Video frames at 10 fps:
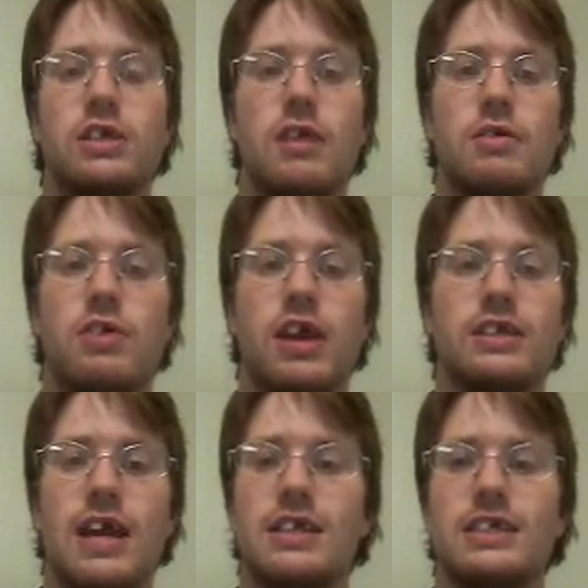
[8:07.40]

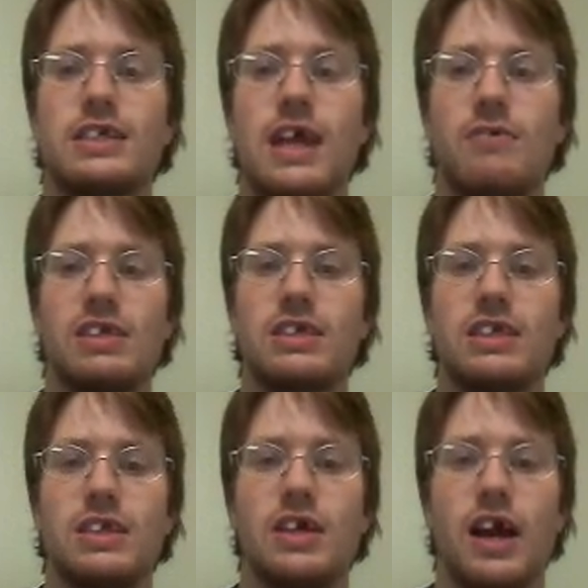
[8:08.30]
Democrats had 7
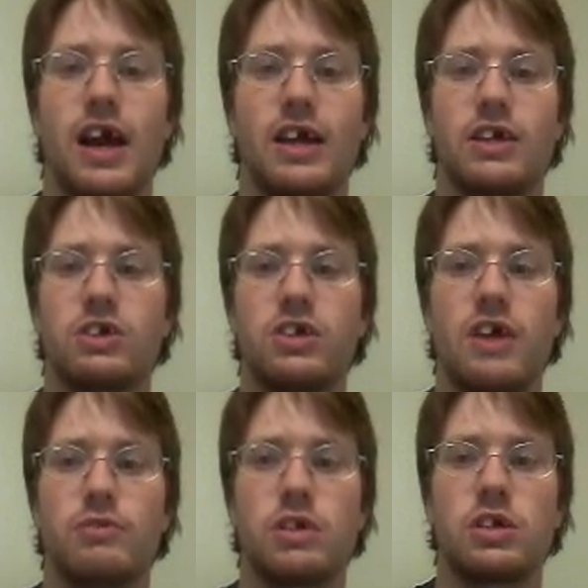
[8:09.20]

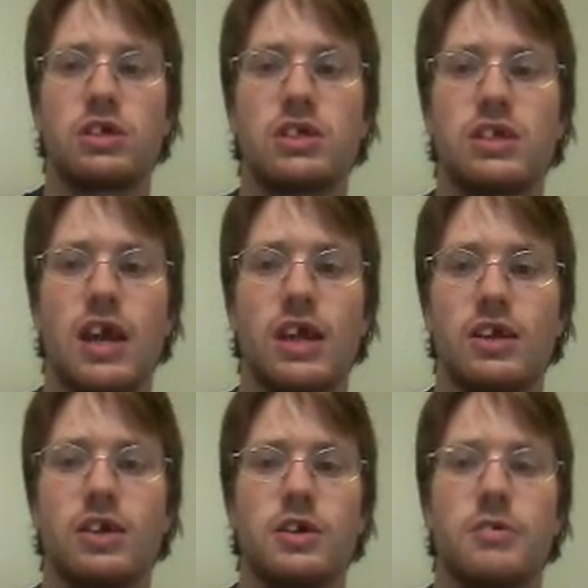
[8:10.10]
governors, and